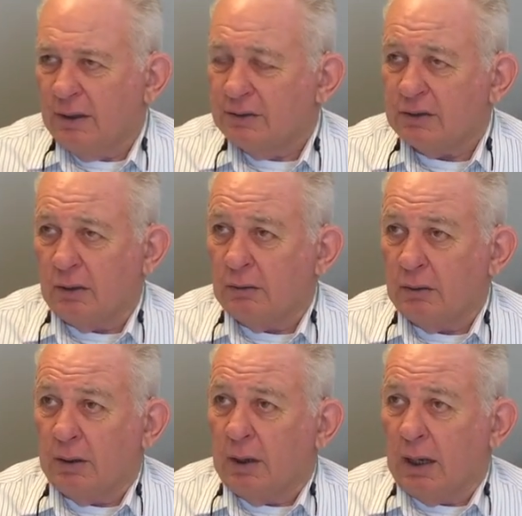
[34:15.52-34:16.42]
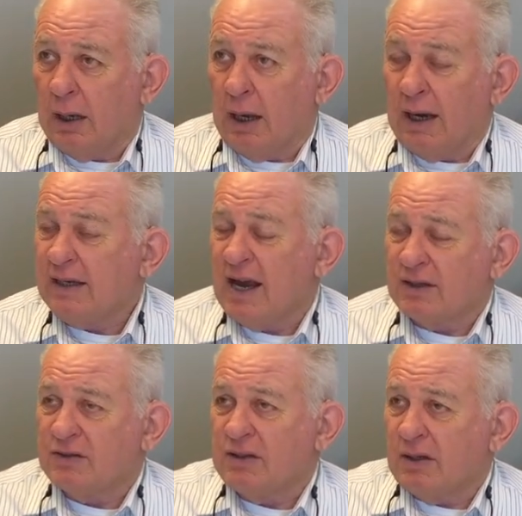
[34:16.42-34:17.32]
So I
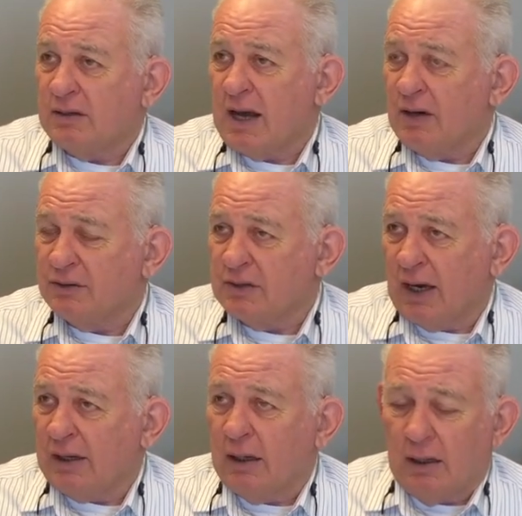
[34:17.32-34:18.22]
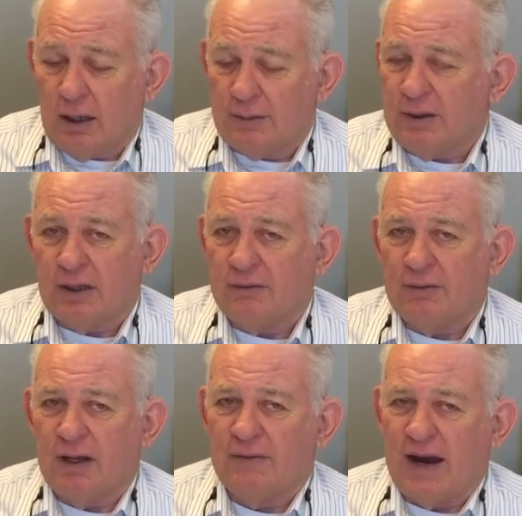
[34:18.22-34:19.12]
can't see a downside. I mean,
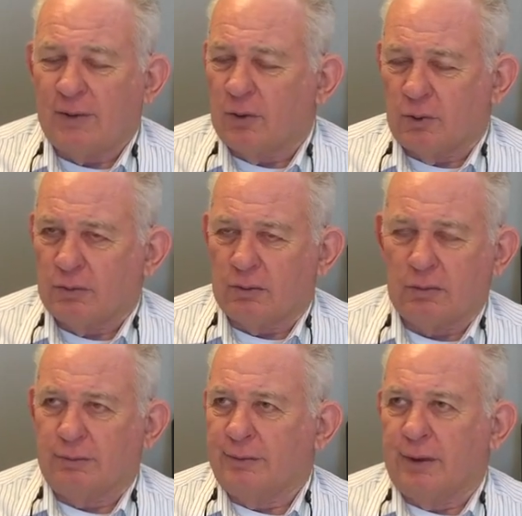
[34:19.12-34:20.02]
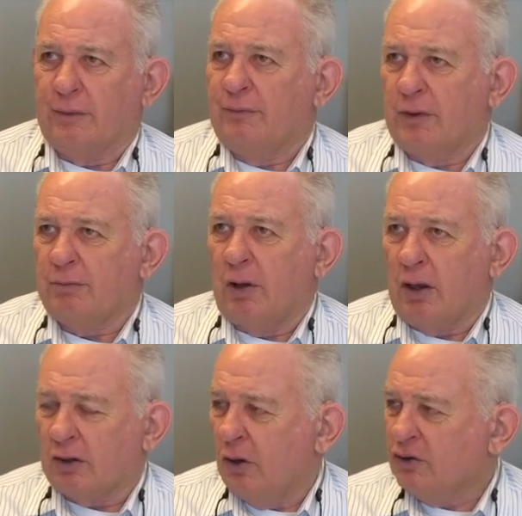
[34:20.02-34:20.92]
if I were a
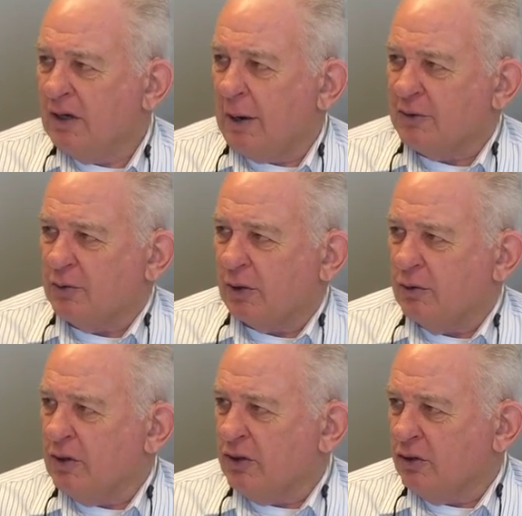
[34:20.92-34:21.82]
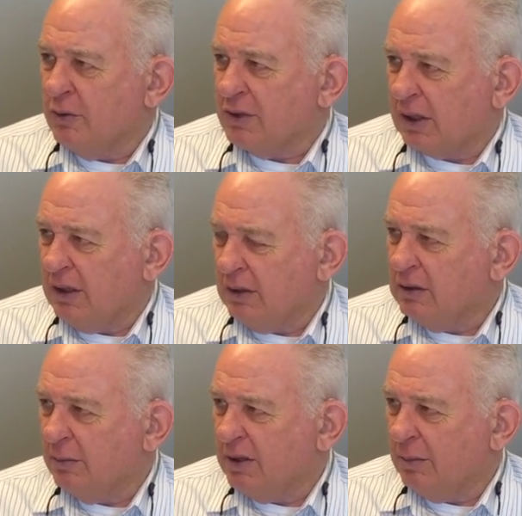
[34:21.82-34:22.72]
football coach and I was recruiting you as a kid
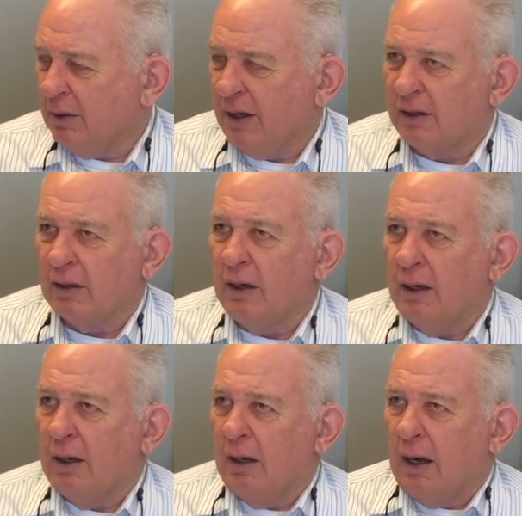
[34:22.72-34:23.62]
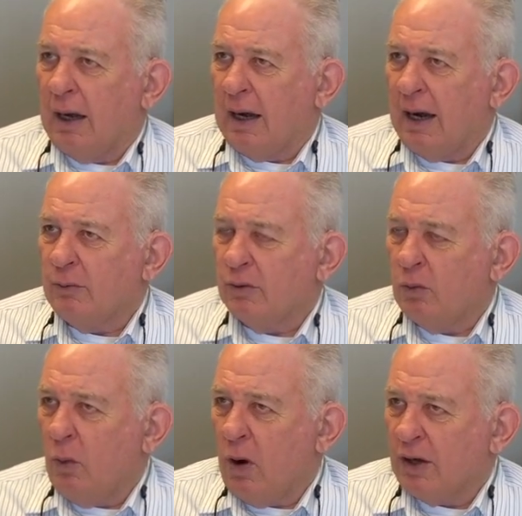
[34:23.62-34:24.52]
to be a player, I
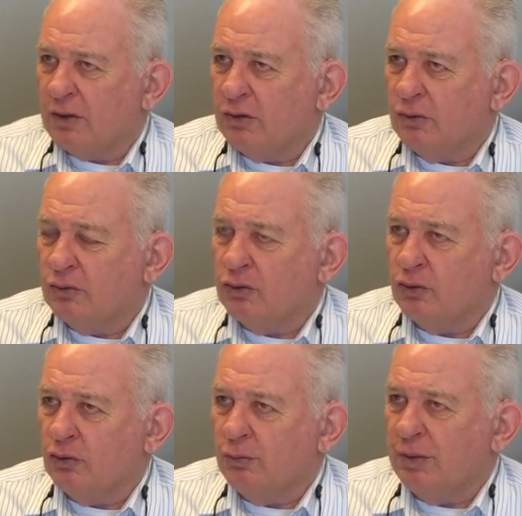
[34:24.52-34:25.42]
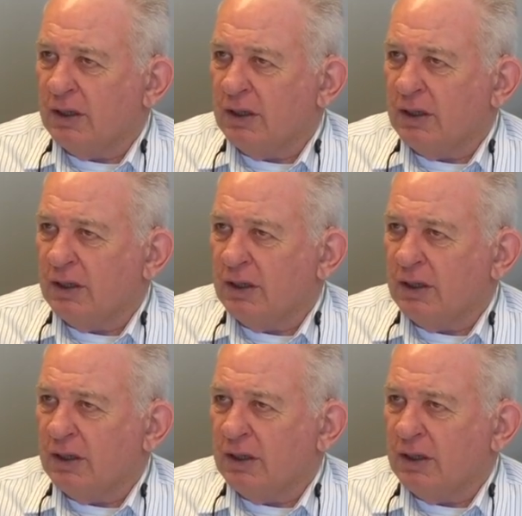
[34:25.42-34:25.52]
would want you to